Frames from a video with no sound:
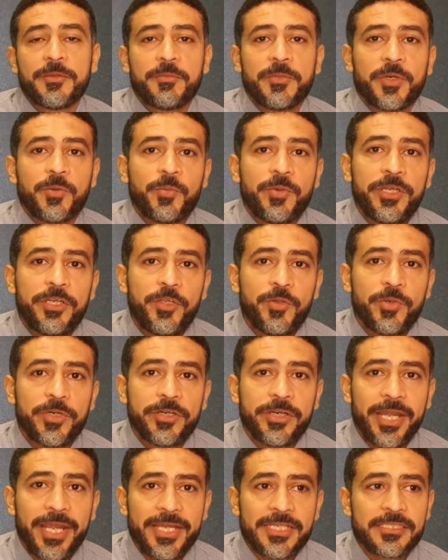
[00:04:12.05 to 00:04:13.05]
But when you
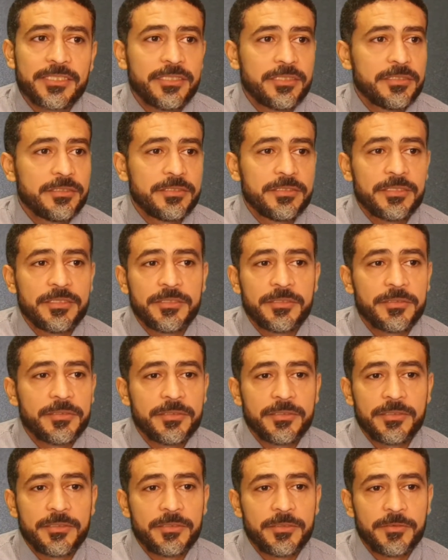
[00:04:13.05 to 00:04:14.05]
are asked,
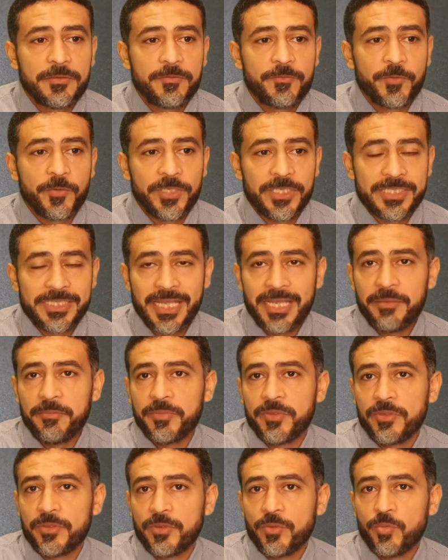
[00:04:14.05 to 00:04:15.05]
for
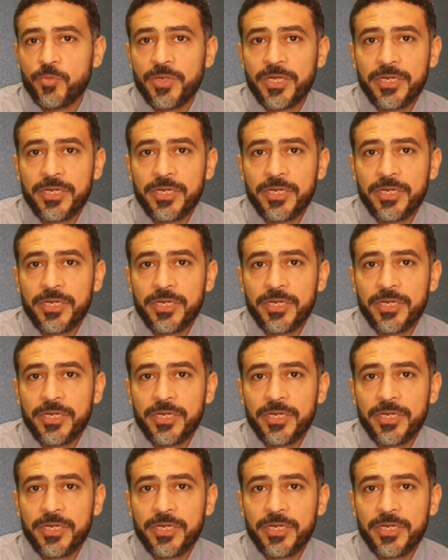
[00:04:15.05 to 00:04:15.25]
example,